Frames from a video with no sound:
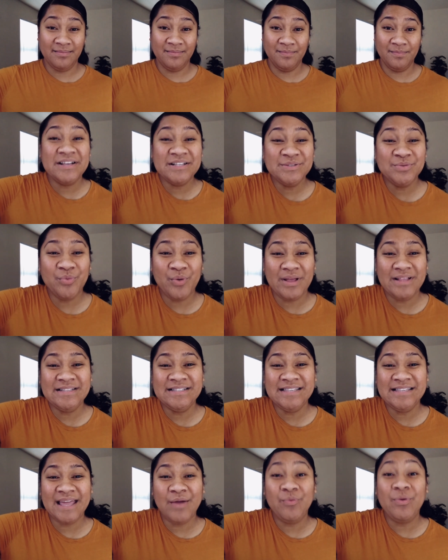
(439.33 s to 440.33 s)
This
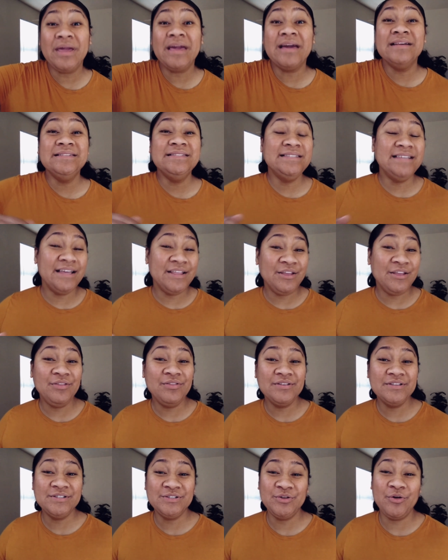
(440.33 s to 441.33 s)
Wednesday, we continue
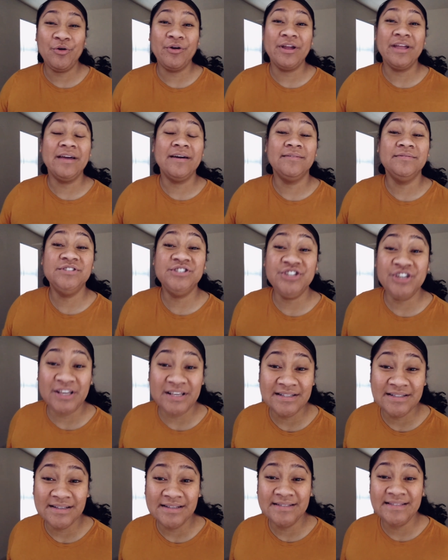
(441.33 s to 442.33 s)
the story of
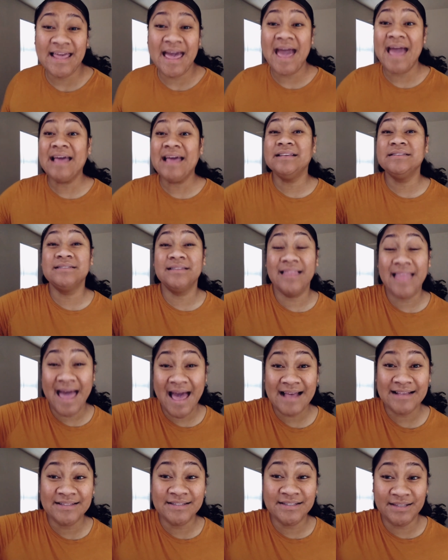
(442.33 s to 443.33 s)
Jesus at his
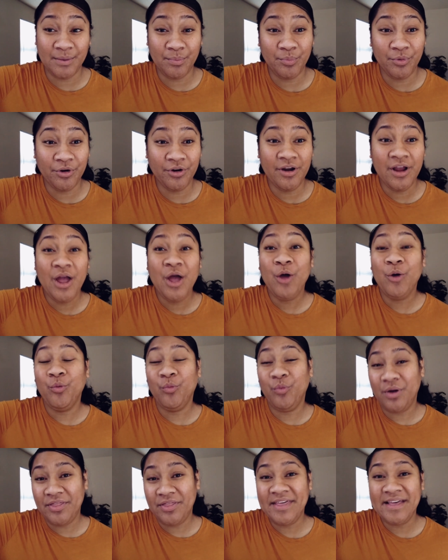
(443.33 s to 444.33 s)
Last Supper
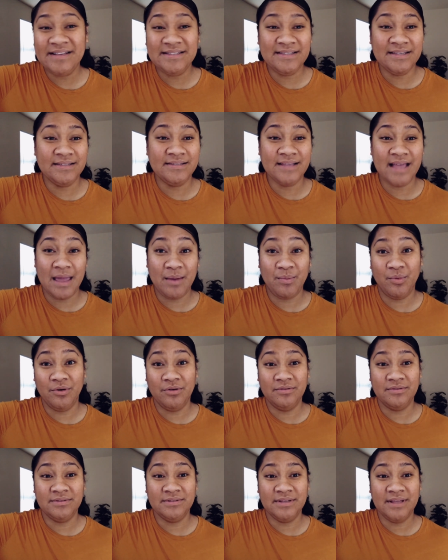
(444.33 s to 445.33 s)
with his
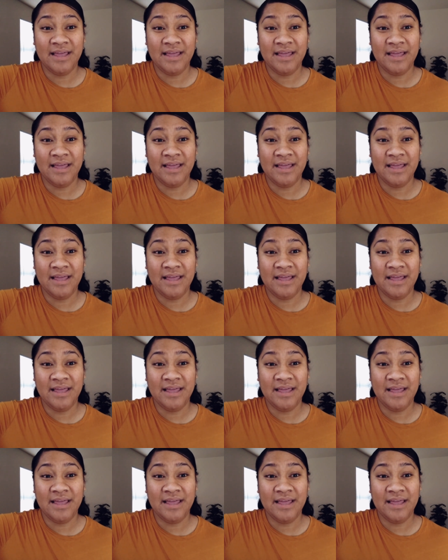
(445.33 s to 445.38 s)
disciples.